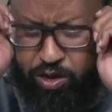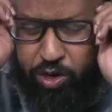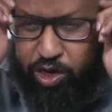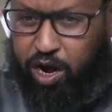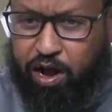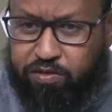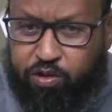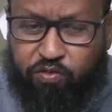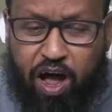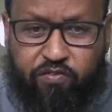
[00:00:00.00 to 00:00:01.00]
chance
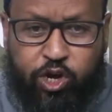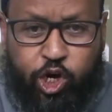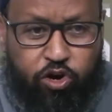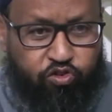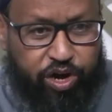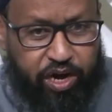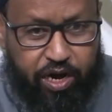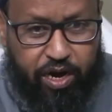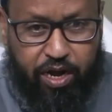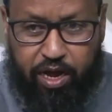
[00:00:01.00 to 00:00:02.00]
of having children,
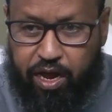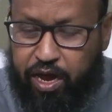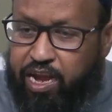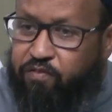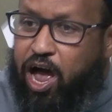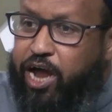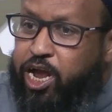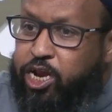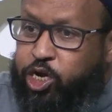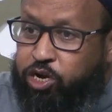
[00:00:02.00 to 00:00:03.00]
never had
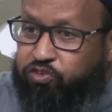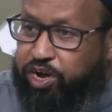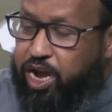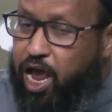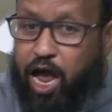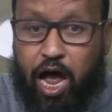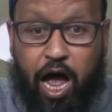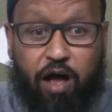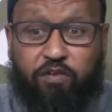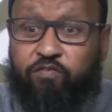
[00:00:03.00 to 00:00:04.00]
any children,
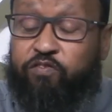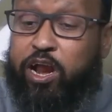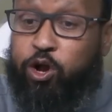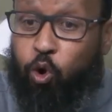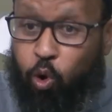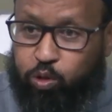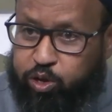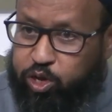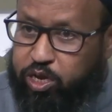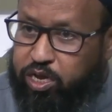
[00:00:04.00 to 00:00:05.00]
very old.